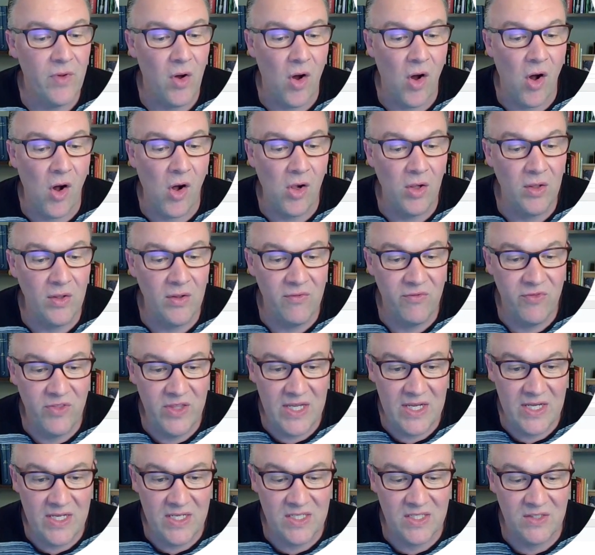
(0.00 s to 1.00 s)
all of
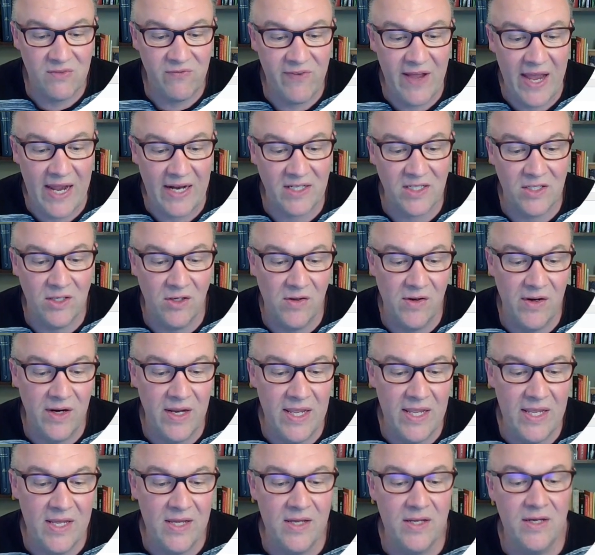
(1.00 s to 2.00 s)
these factor
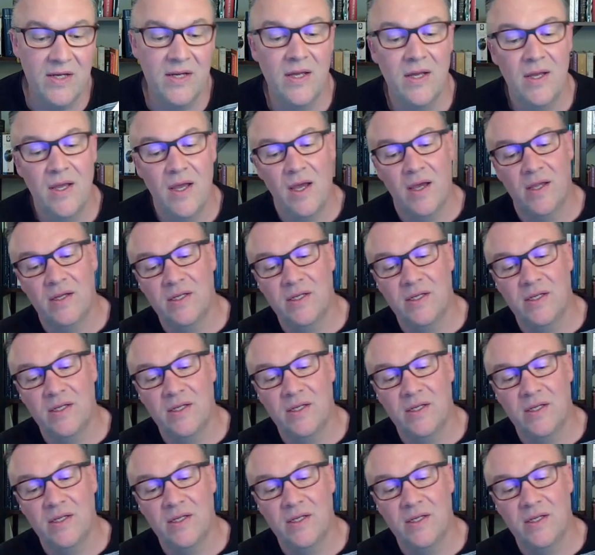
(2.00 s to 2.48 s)
in